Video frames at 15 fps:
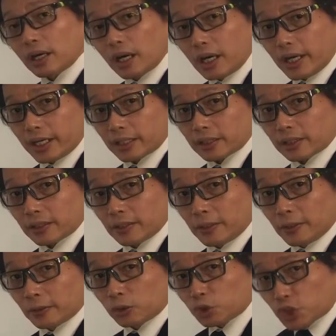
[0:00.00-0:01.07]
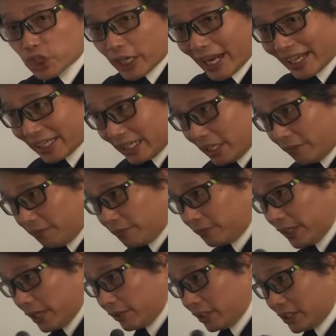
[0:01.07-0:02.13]
heart to check if
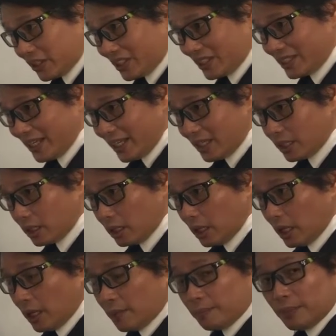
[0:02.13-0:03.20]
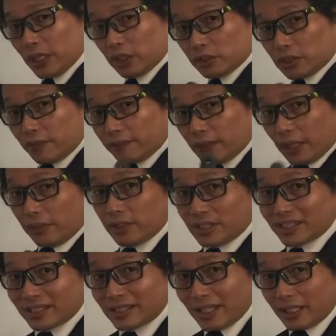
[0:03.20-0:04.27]
there is sin, because if there is
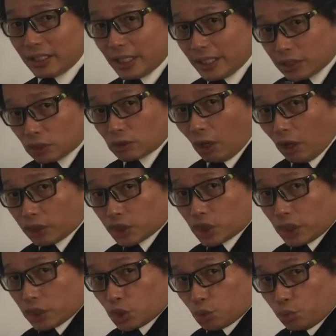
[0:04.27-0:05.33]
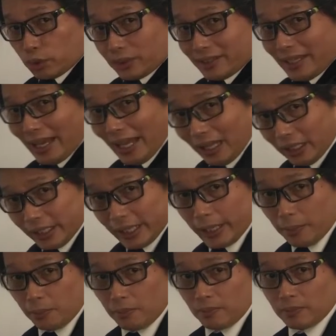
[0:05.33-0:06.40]
sin, his conscience would tell
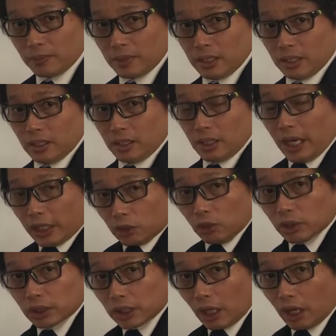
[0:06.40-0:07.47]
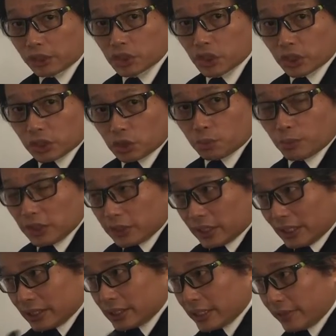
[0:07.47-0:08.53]
him. A good conscience means
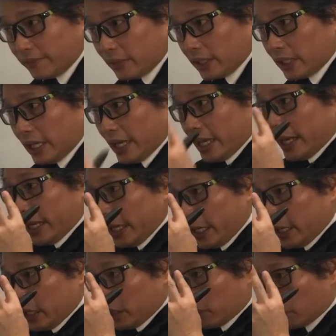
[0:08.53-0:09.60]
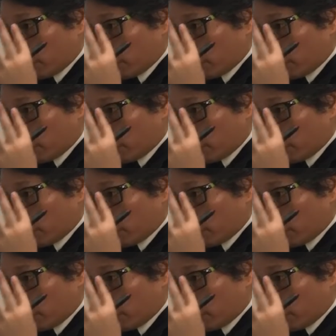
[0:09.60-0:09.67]
he's living in a